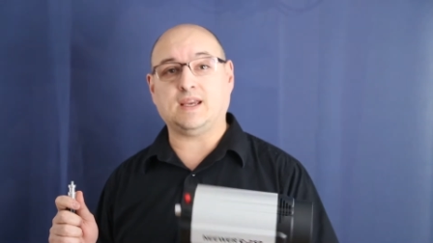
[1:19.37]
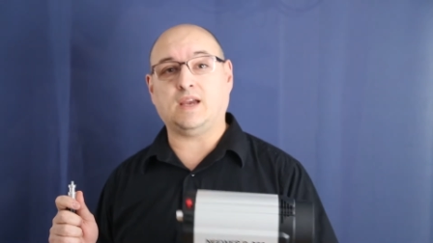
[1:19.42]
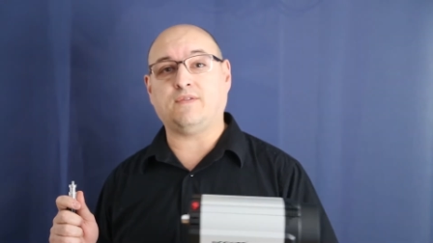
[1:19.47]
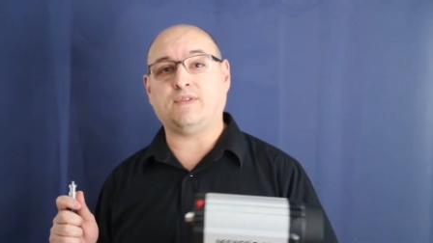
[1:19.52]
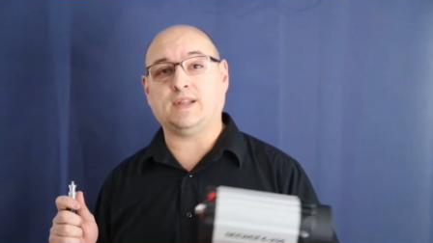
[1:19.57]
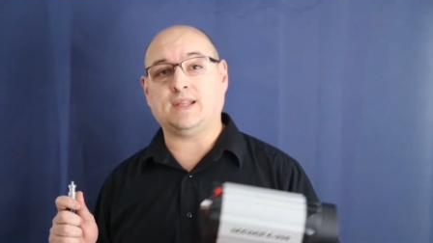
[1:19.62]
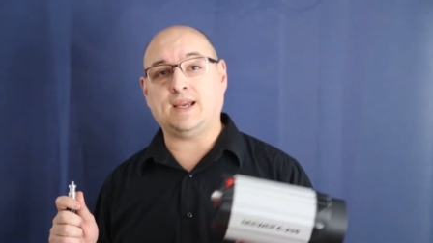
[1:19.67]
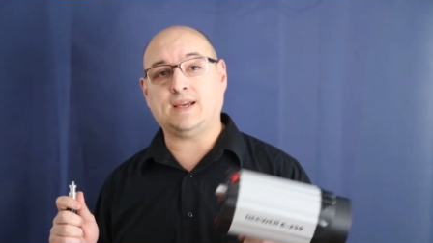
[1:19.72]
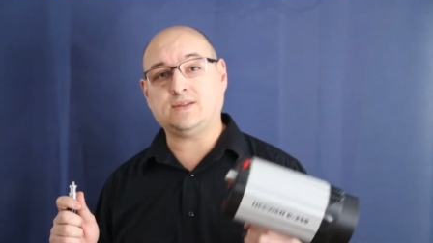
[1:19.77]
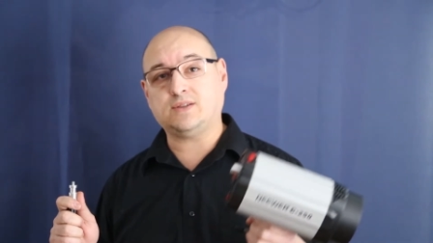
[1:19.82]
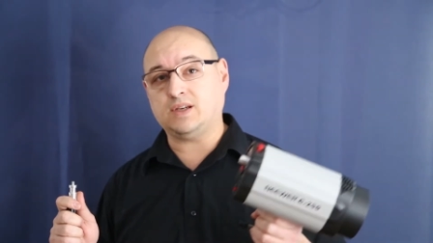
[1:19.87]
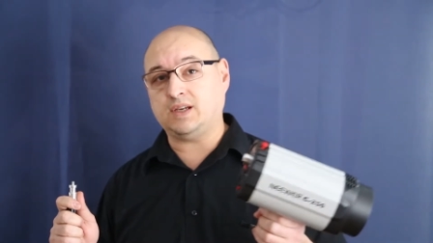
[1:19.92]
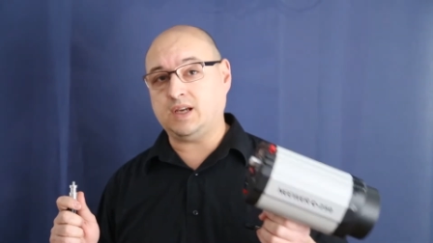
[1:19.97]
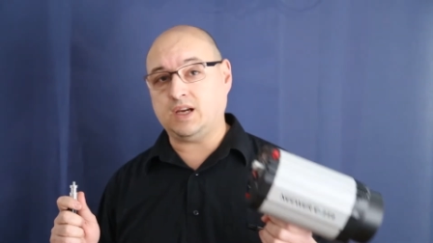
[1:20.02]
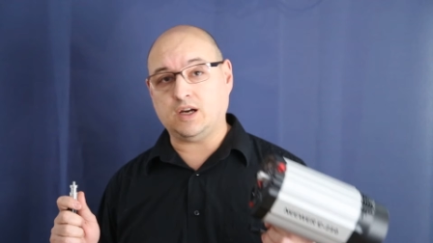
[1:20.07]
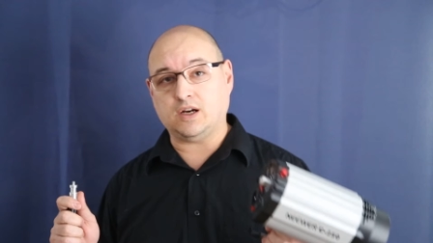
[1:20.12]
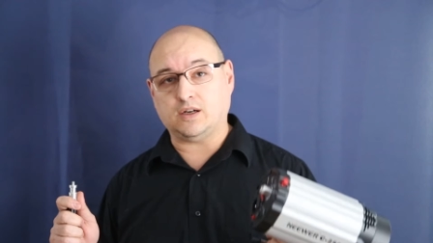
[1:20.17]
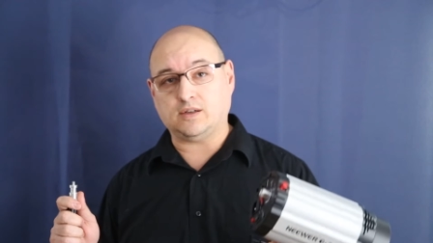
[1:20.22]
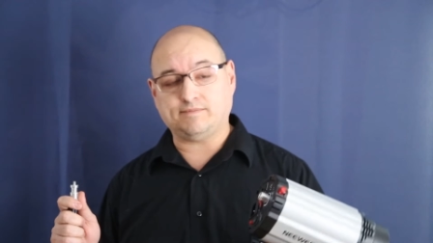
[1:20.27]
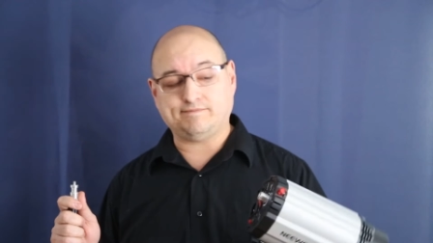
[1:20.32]
if it lasts a
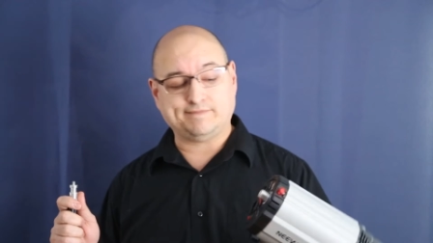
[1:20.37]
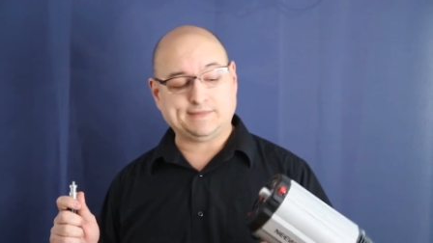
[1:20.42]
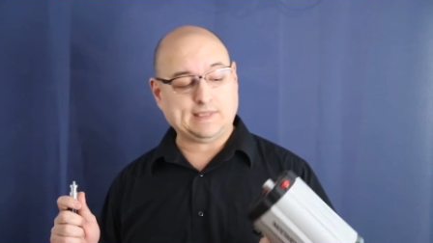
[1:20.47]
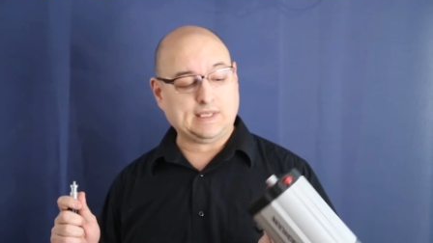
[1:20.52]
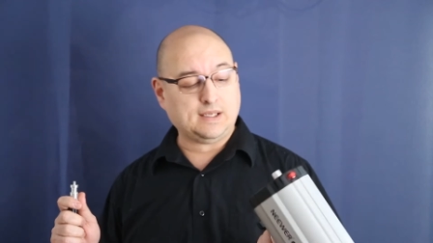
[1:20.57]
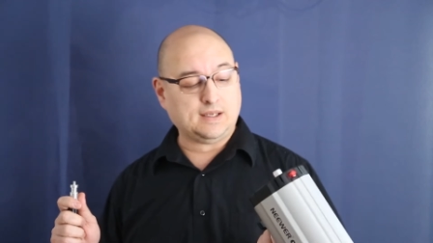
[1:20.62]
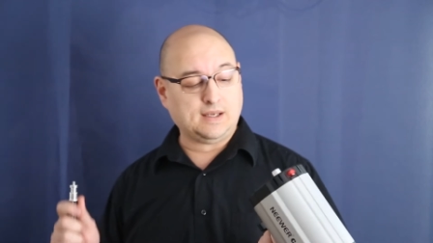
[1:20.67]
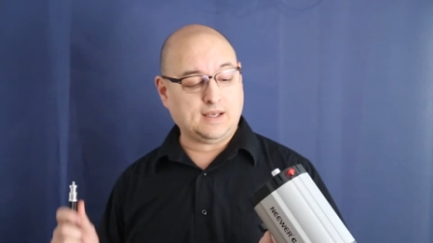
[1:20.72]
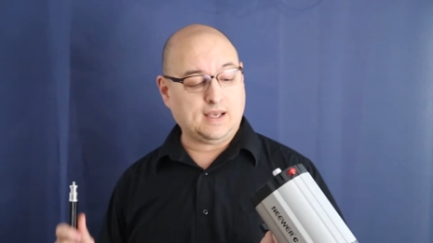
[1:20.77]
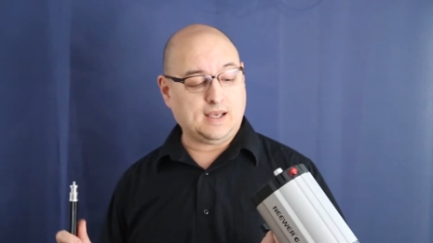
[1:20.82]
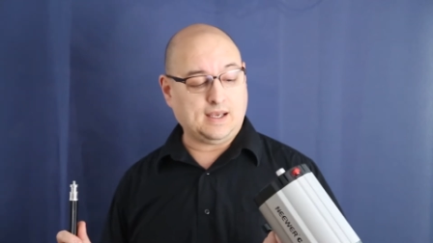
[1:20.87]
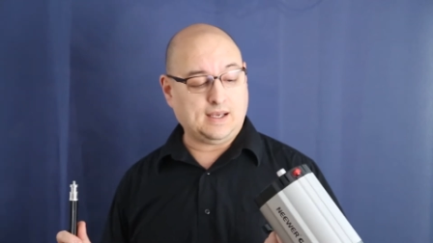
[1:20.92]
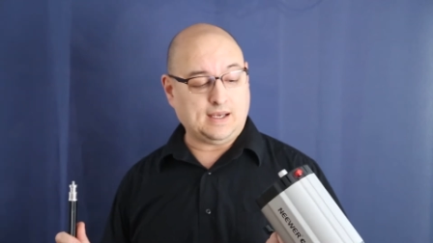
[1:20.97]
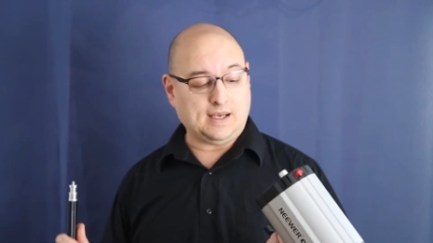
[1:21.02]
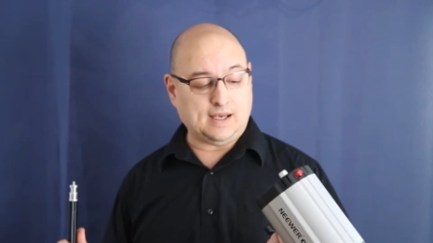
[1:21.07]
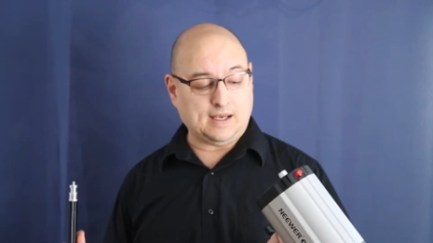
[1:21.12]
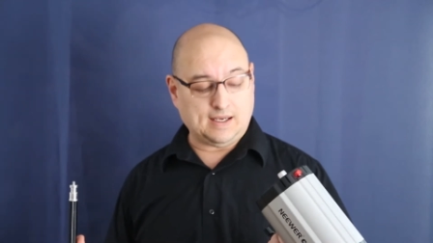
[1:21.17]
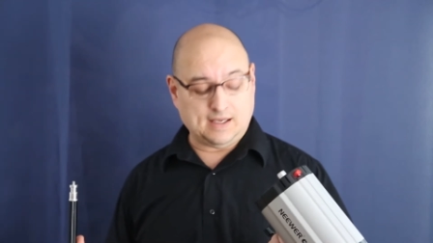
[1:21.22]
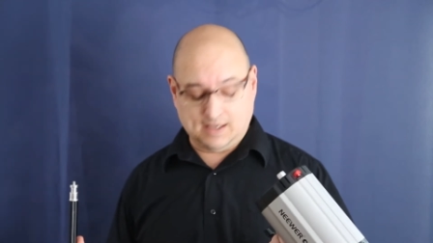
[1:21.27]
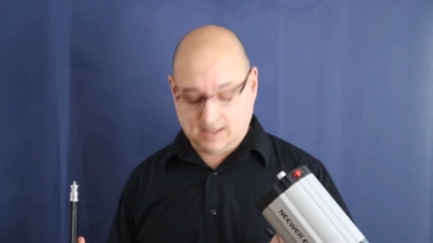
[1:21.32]
year,
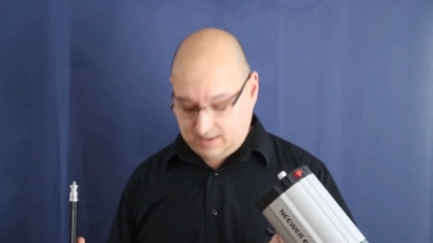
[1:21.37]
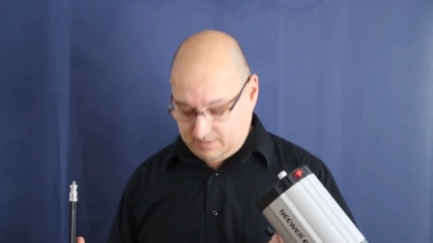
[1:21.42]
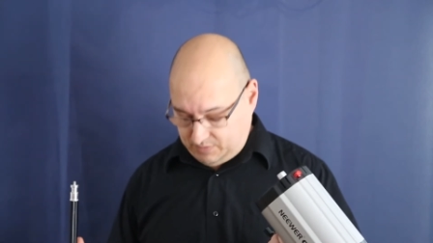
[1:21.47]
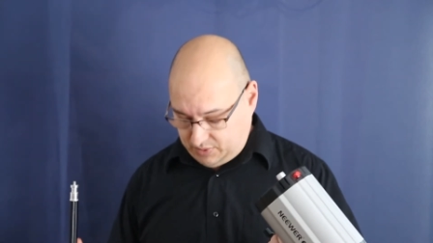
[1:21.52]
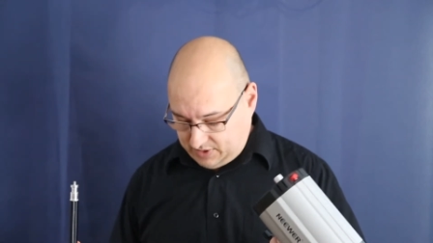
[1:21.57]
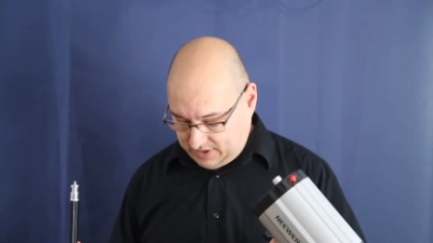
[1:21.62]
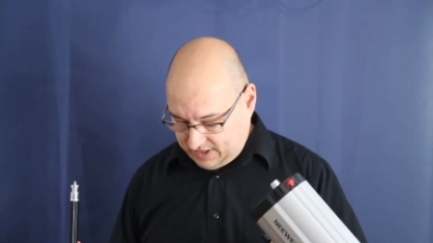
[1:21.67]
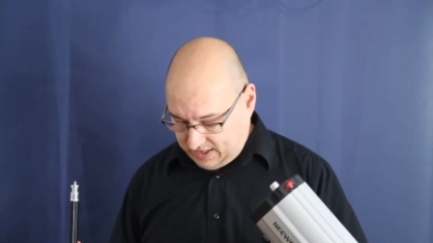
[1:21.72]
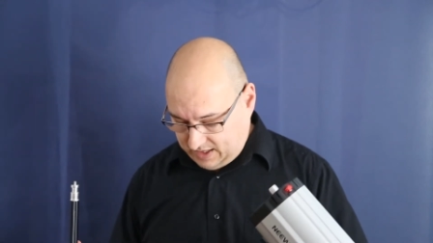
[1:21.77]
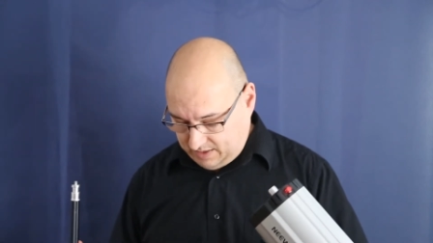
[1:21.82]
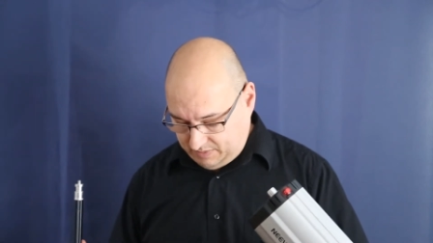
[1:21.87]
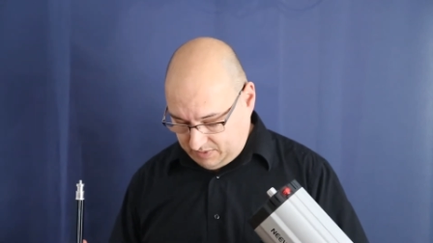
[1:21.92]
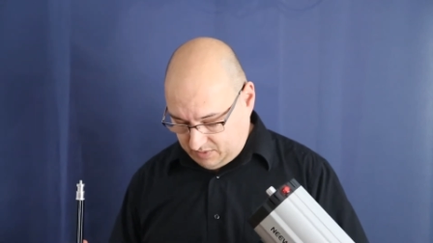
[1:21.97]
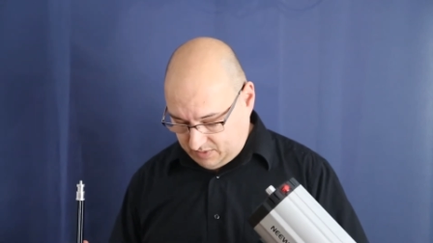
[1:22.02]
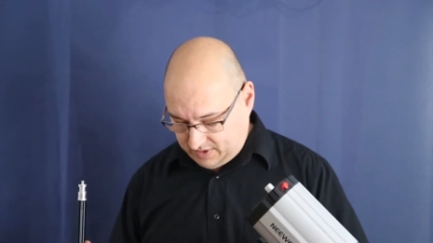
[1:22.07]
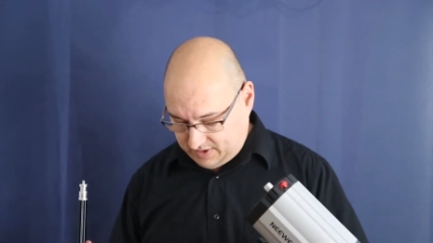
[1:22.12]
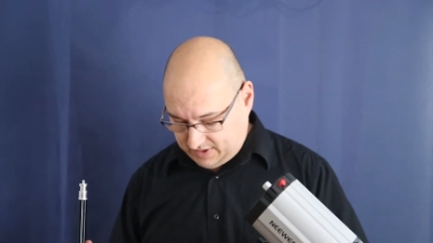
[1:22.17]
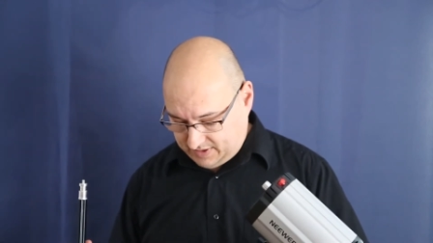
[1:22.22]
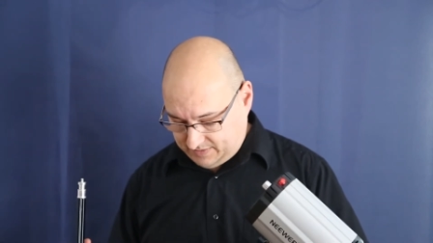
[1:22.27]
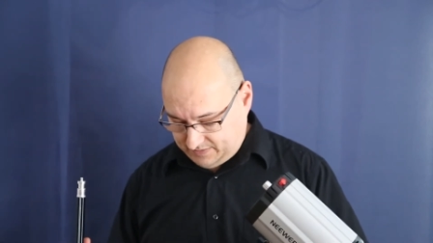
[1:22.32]
I'm pretty happy
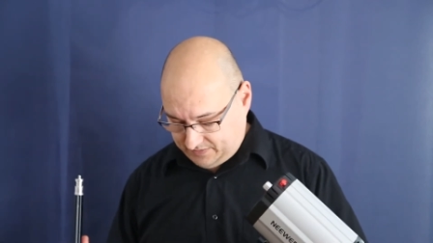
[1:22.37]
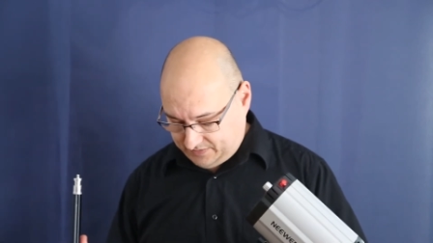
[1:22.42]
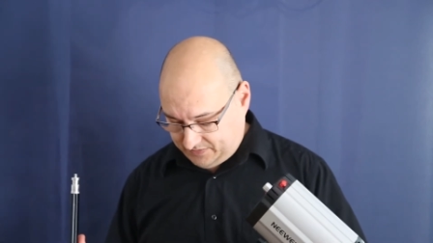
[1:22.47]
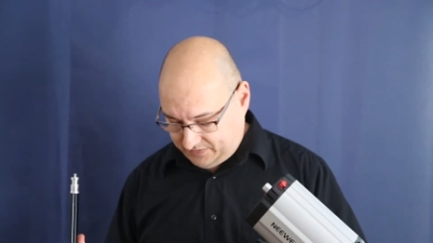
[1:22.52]
with it.